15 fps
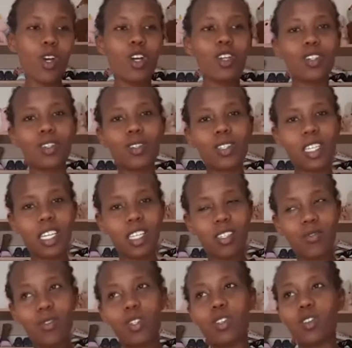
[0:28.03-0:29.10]
So today this
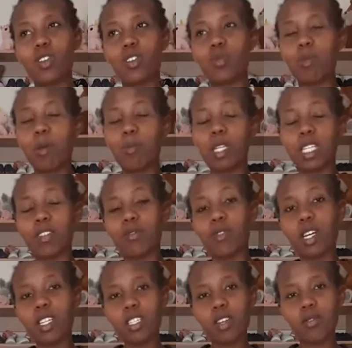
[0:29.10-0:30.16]
video is going to be a bit
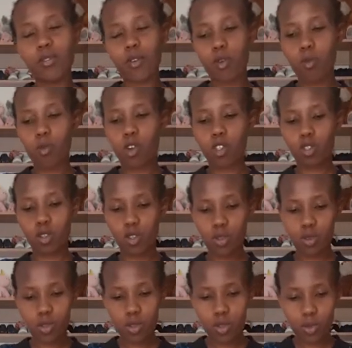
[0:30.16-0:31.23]
different from what you're
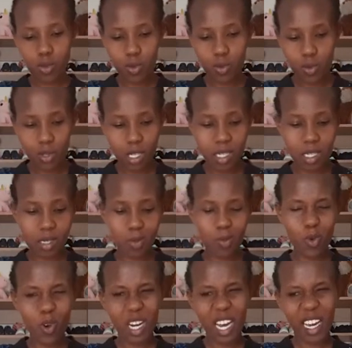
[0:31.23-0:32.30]
used to. It's
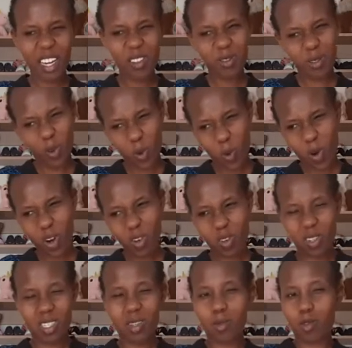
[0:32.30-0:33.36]
more like a vlog or
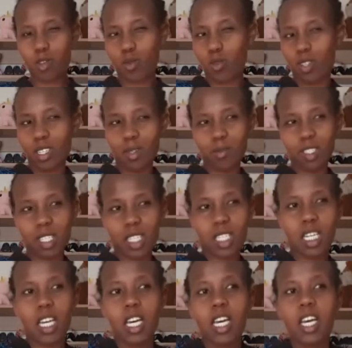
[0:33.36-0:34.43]
some sort.
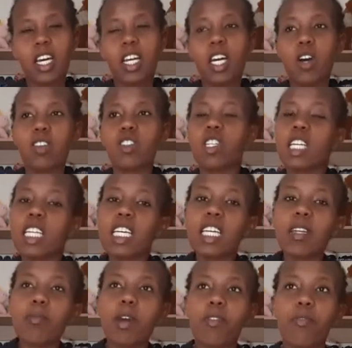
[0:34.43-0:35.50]
I was really in
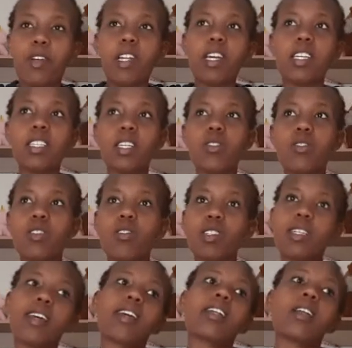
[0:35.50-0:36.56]
my feelings, and today I was
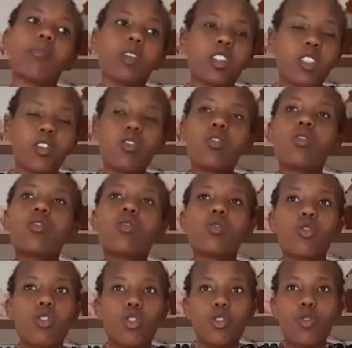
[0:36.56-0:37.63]
like, let me just
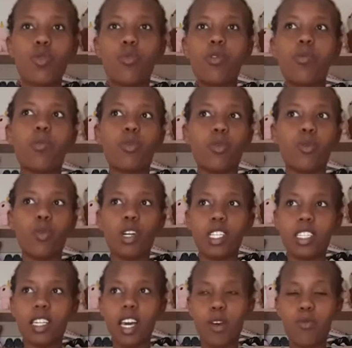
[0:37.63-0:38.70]
show people what
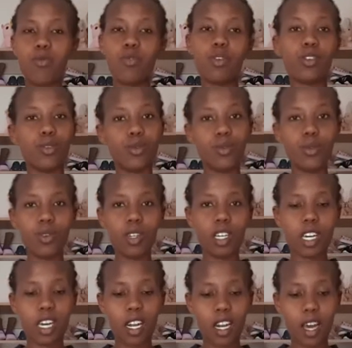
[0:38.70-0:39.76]
I will do
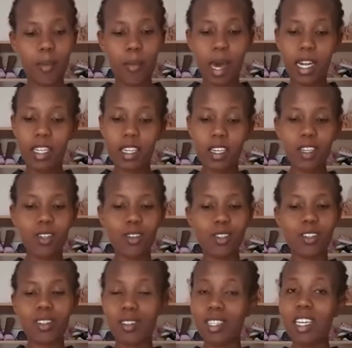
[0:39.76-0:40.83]
in a bad day,
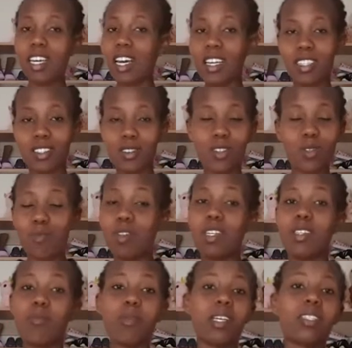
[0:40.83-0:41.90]
because today has not been
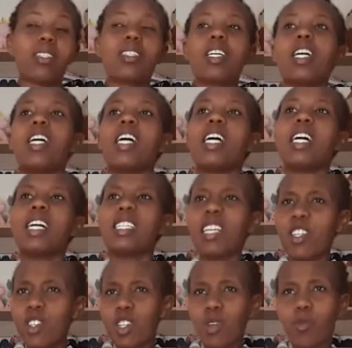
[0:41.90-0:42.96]
the best. It's
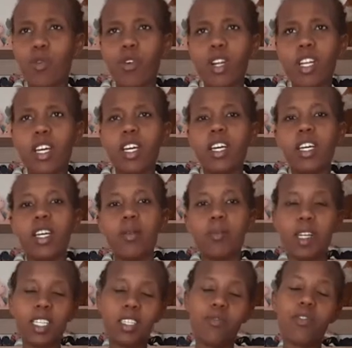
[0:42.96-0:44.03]
actually morning, but
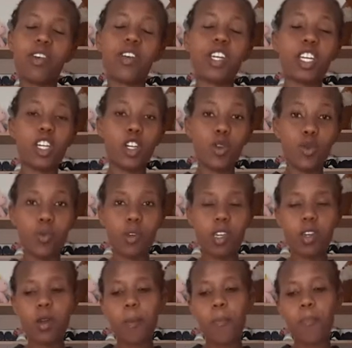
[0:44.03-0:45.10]
it's very
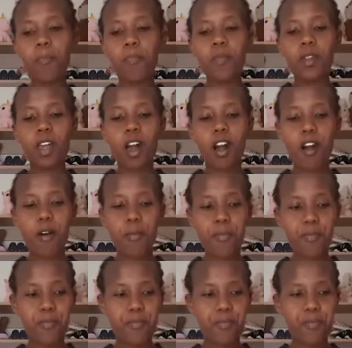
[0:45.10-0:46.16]
gloomy.
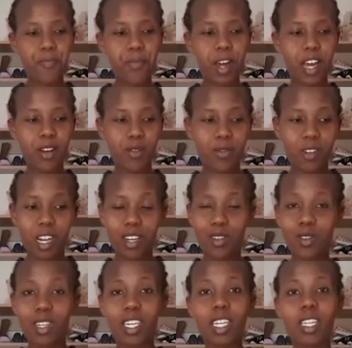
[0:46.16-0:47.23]
I don't feel like
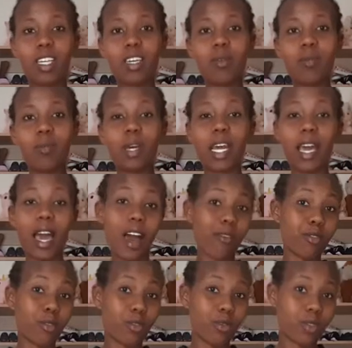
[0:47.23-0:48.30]
doing anything, but I have
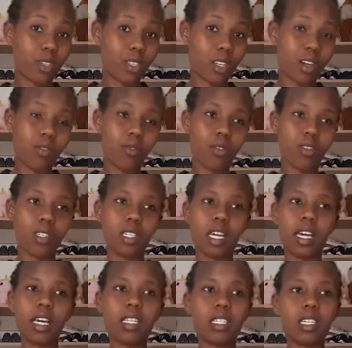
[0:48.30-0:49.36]
to do stuff because I
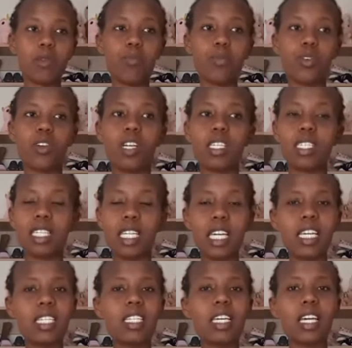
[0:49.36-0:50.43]
can't keep
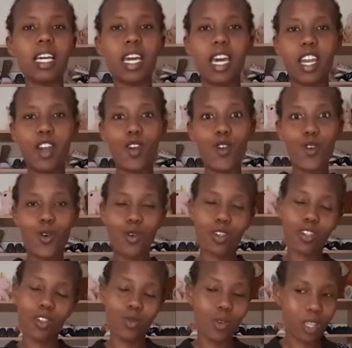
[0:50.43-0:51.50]
procrastinating and not
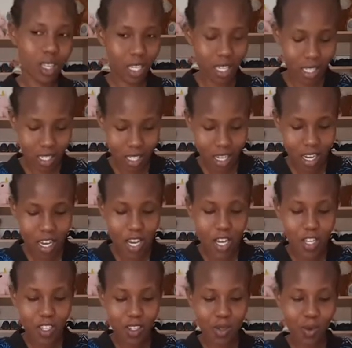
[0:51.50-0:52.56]
doing things.
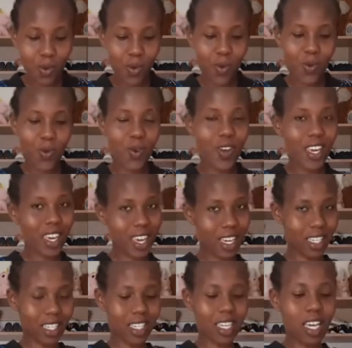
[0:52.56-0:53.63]
So
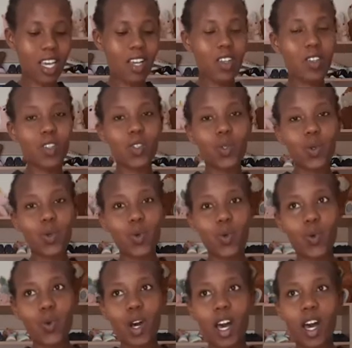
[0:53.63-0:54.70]
yes.
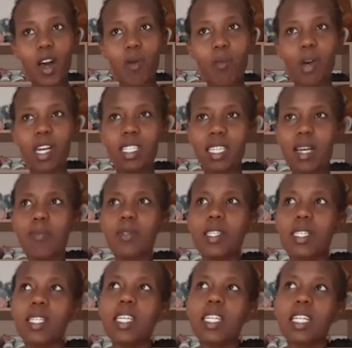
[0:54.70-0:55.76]
So I slept
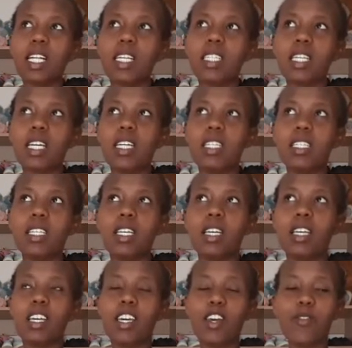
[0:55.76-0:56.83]
late last night.
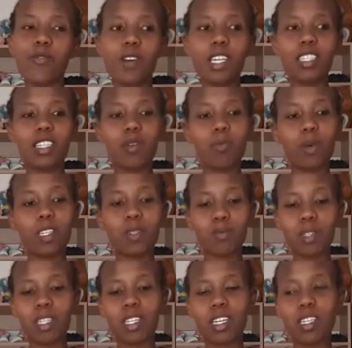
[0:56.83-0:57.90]
If I sleep past
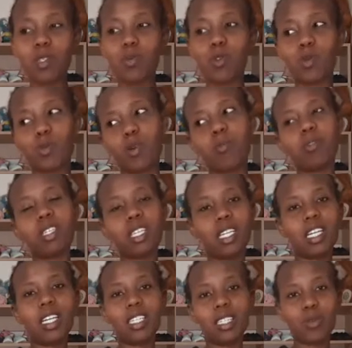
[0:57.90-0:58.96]
midnight, most probably the
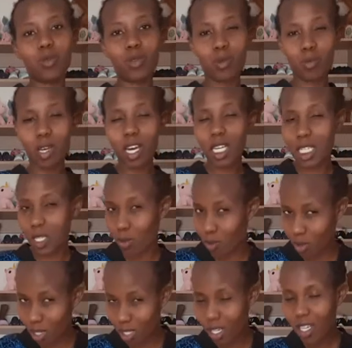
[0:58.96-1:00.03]
next day won't be as good.